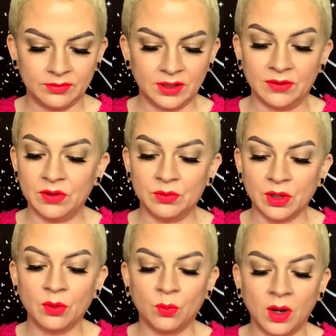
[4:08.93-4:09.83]
If you
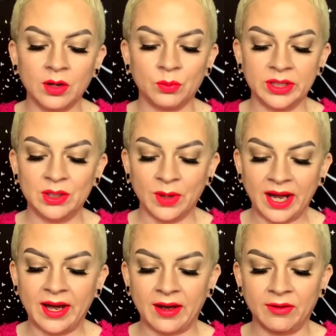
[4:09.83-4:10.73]
don't want what you
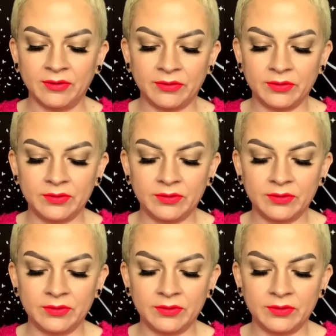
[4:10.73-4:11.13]
have,